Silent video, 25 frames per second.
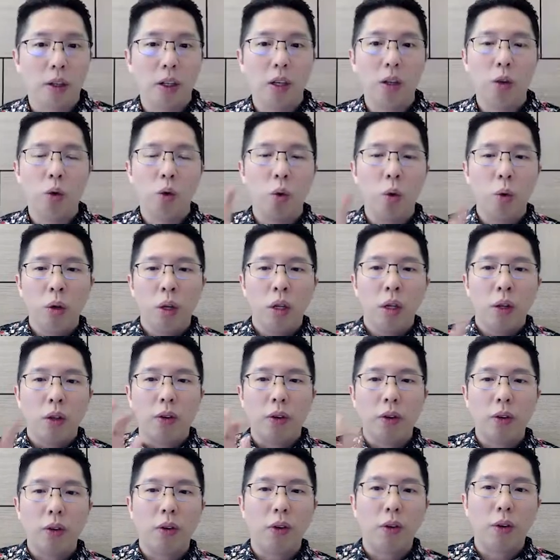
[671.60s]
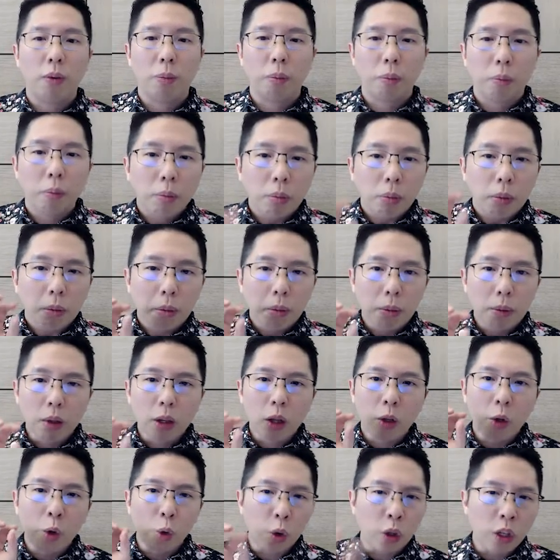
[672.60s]
Okay, so this is
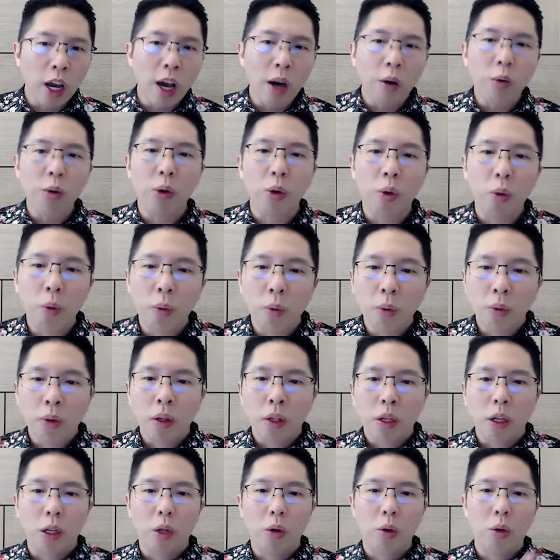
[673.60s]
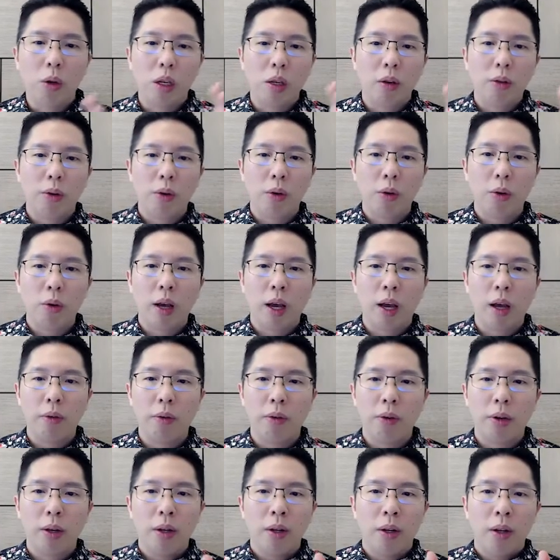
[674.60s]
to tell you, you know, if you
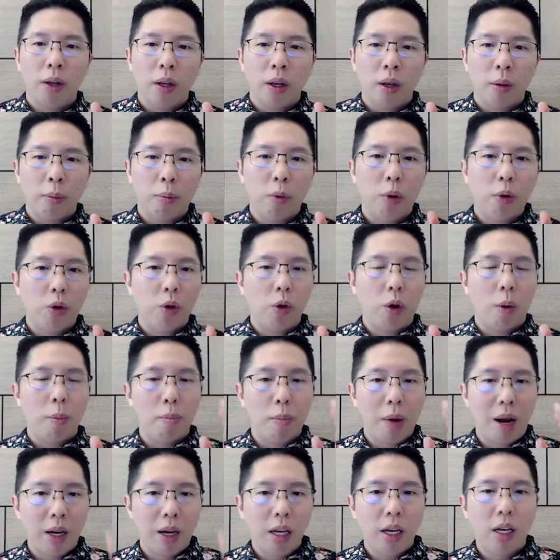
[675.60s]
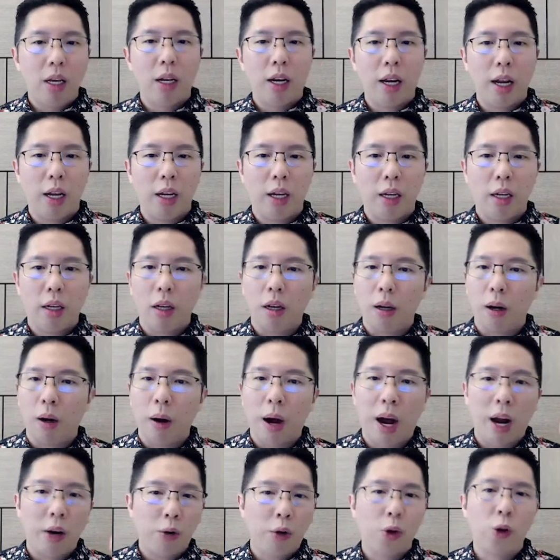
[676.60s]
have put your money like
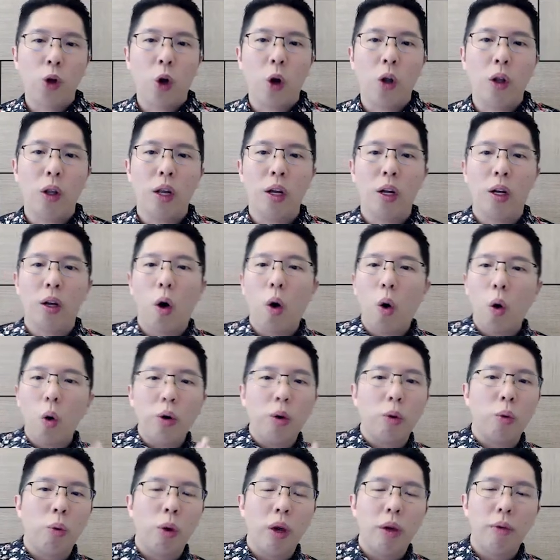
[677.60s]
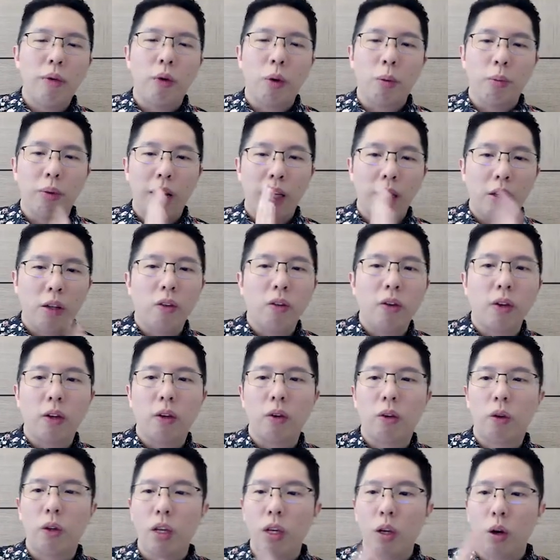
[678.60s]
$100 uh, all the way from
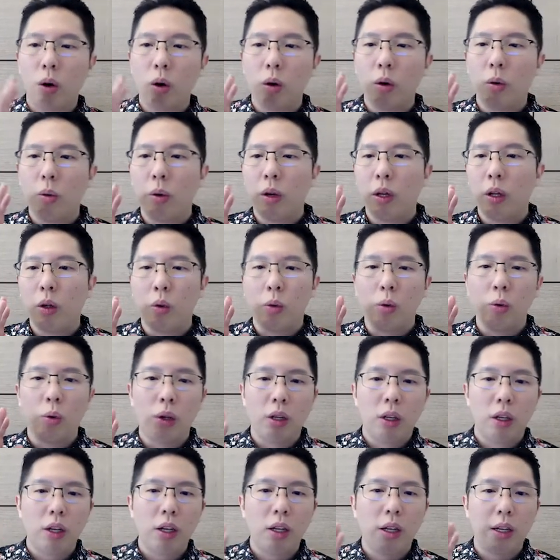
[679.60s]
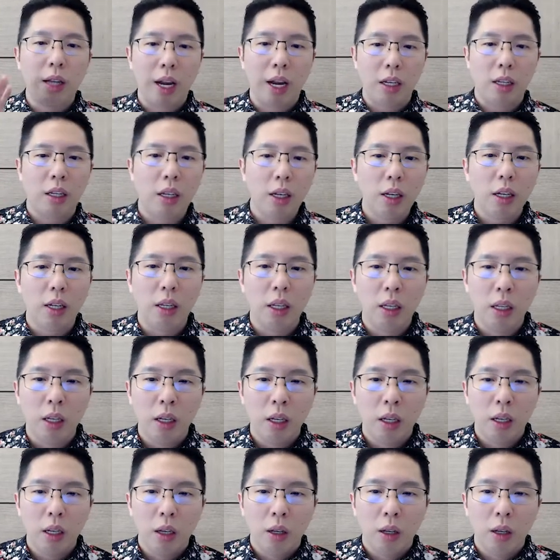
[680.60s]
1960 all the way to 2019